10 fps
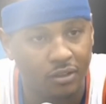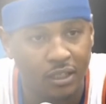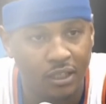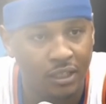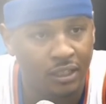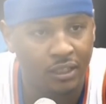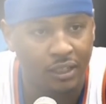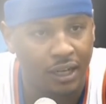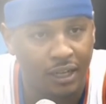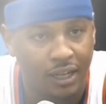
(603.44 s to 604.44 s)
goals,
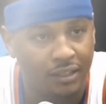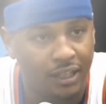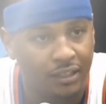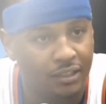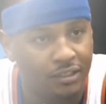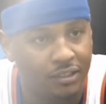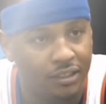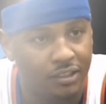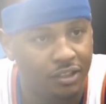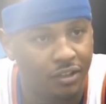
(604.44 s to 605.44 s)
and I think
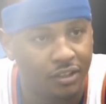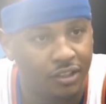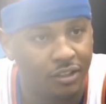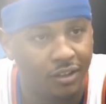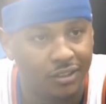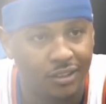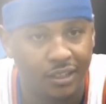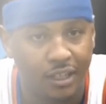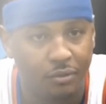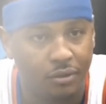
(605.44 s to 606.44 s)
this journey
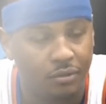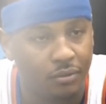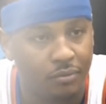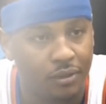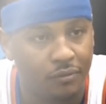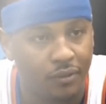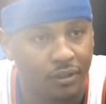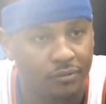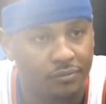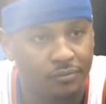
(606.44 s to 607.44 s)
starting today would
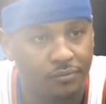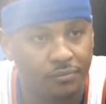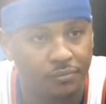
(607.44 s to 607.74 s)
be fun.